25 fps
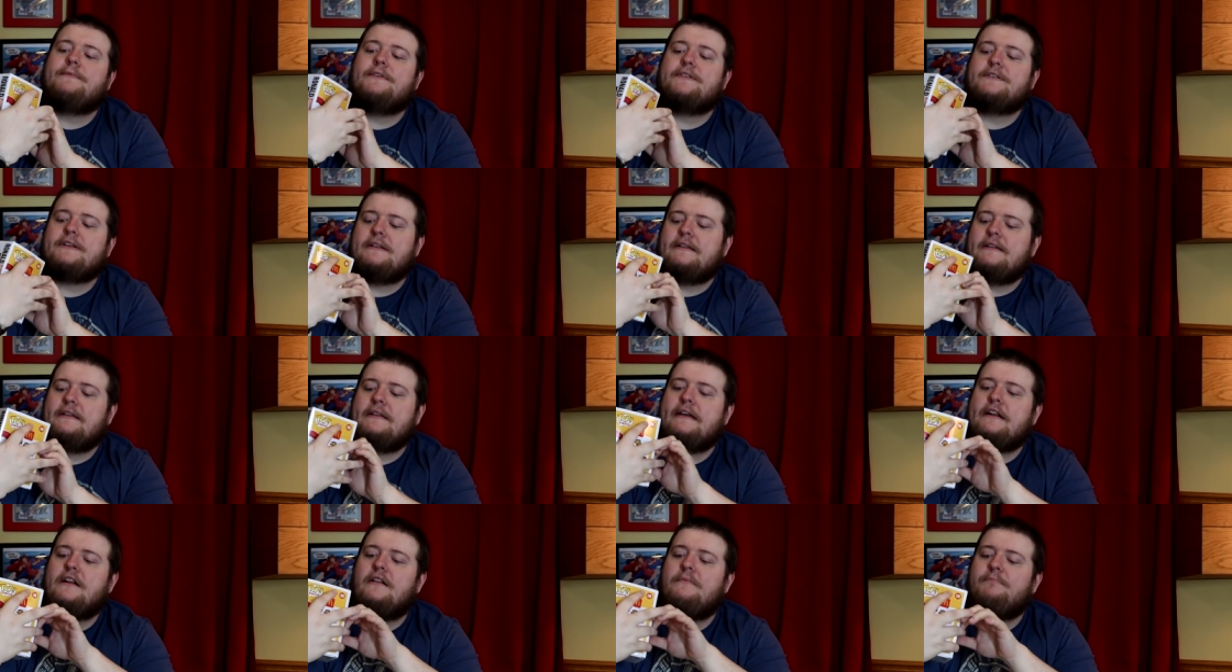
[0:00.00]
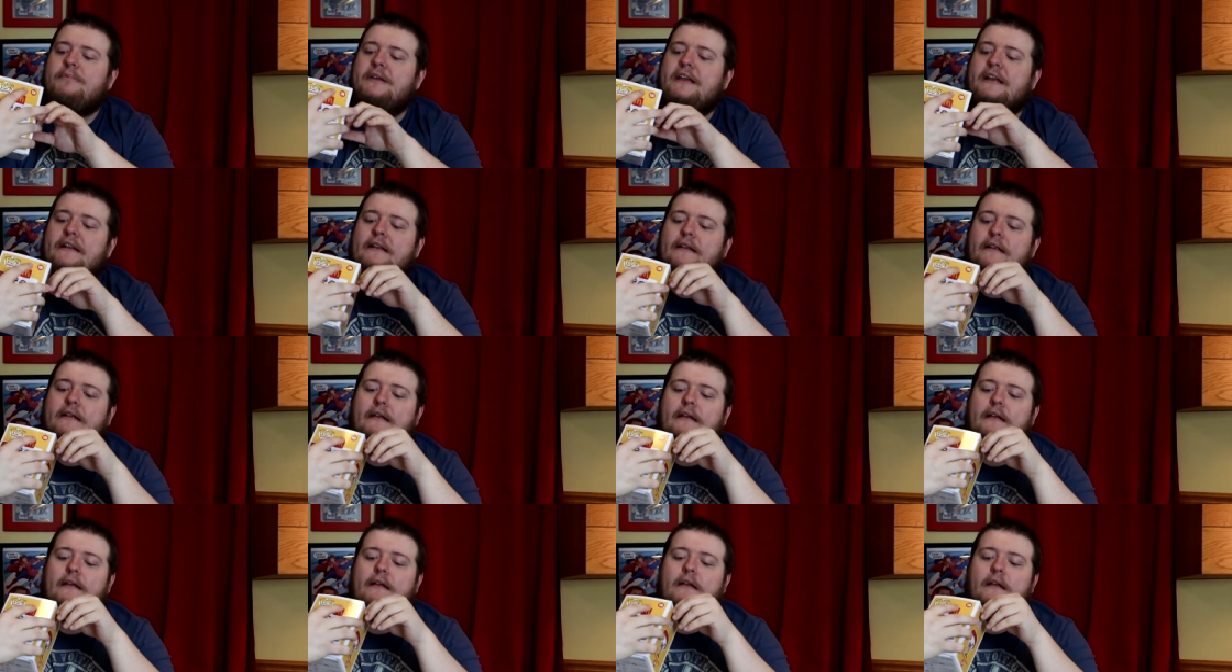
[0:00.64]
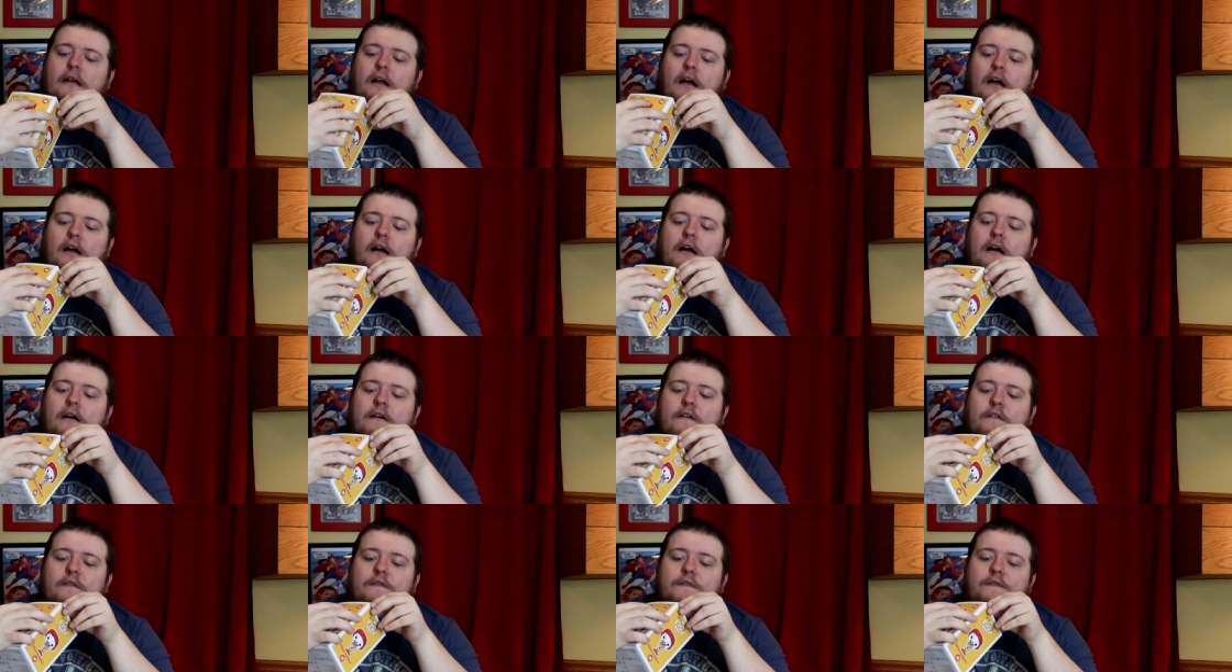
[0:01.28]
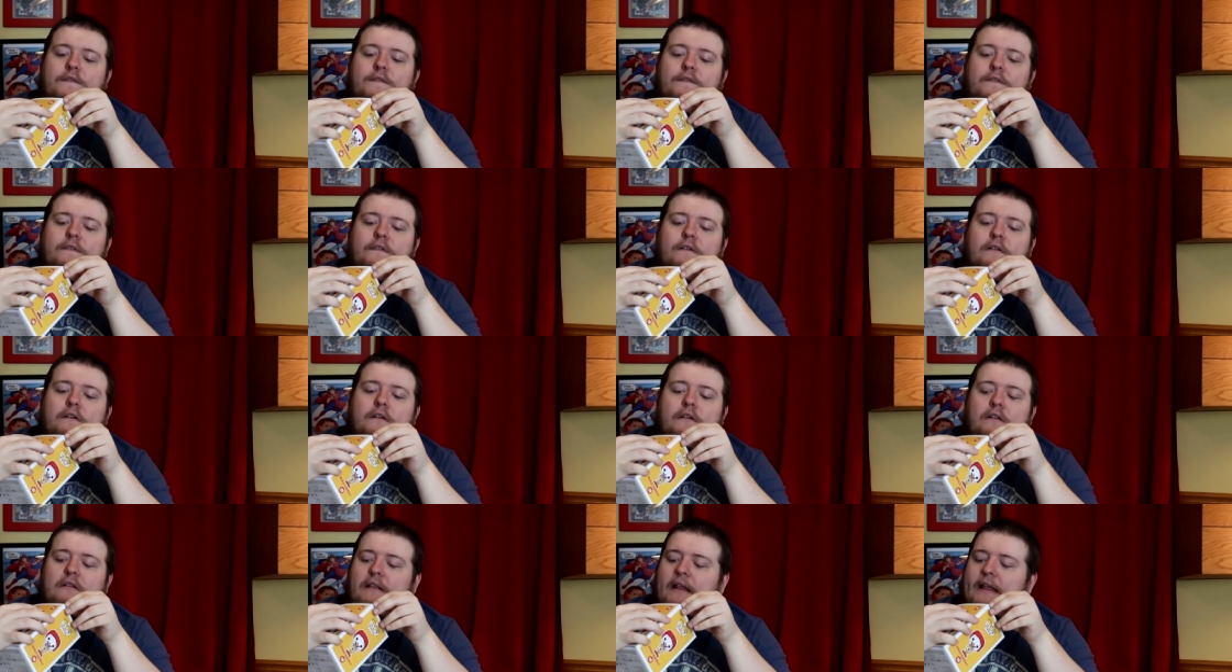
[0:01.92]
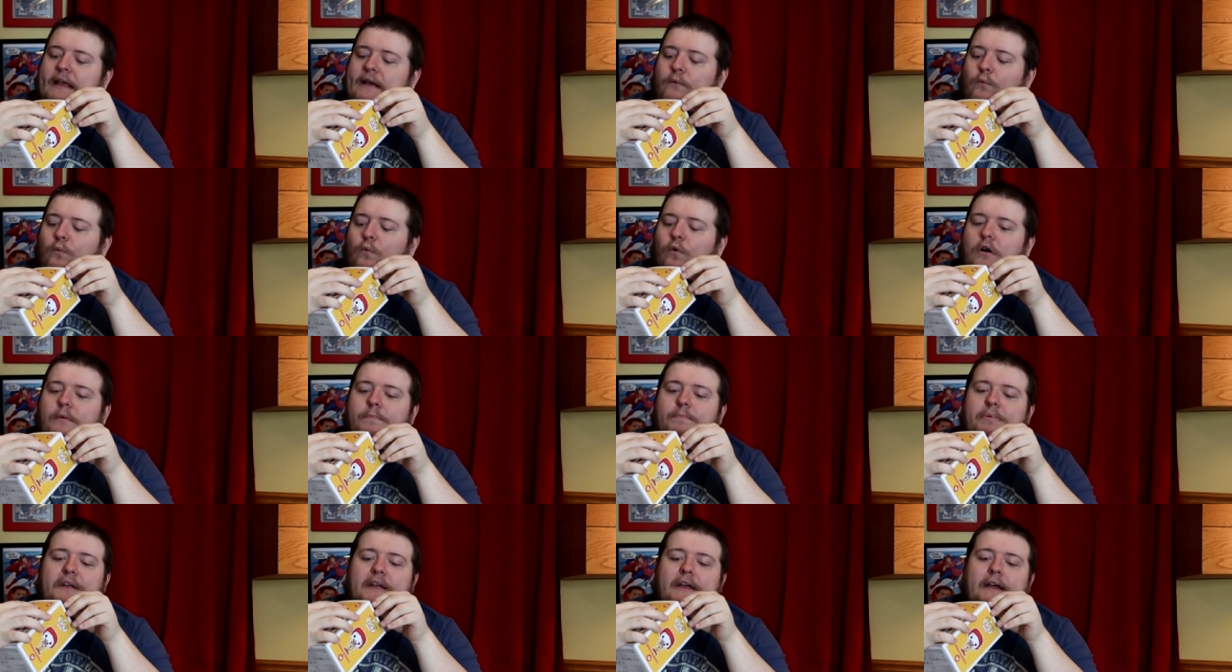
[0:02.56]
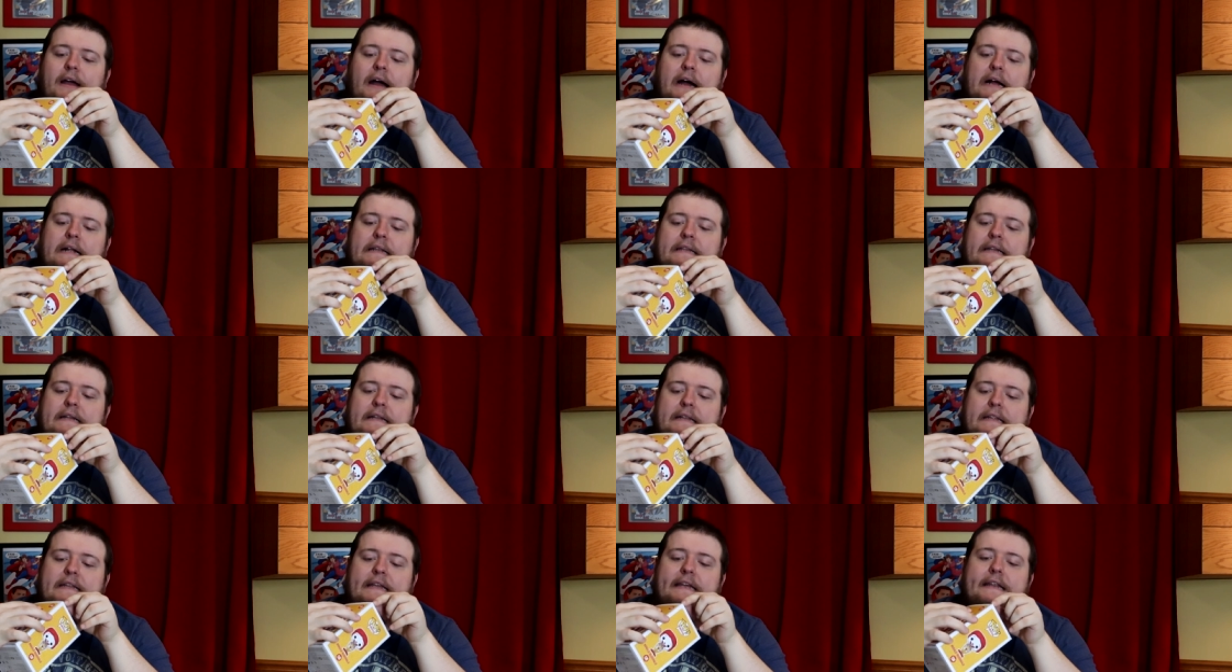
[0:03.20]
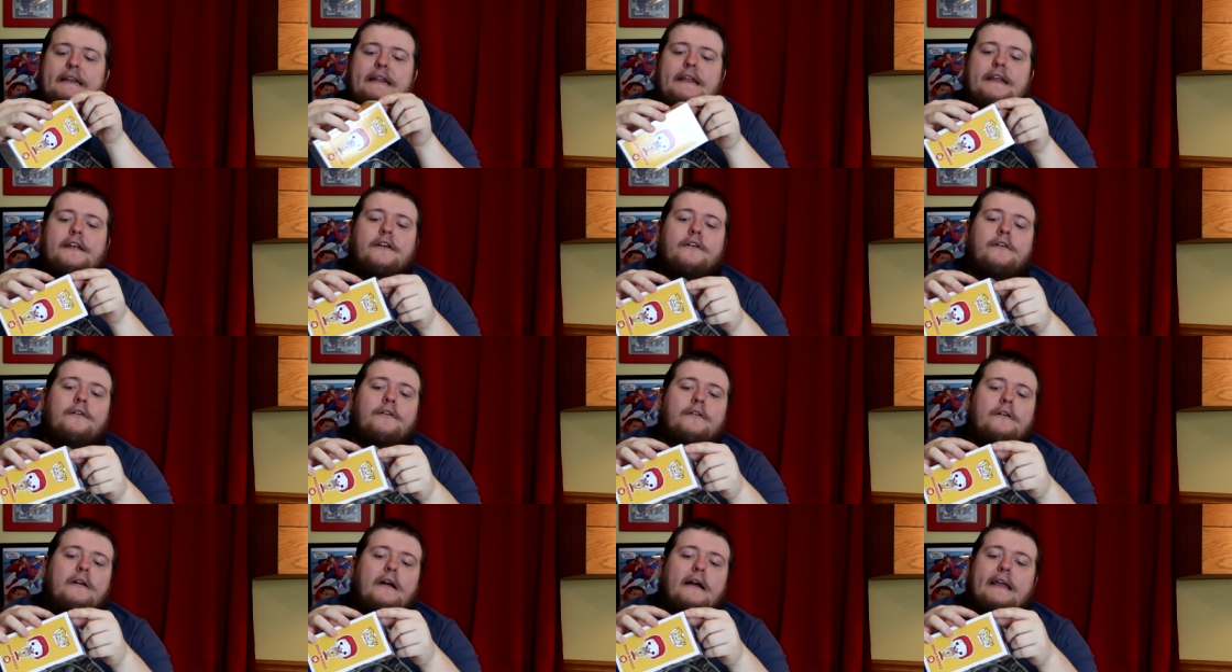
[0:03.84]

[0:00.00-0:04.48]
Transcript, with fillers: There's a little bit of like warping on the lid here.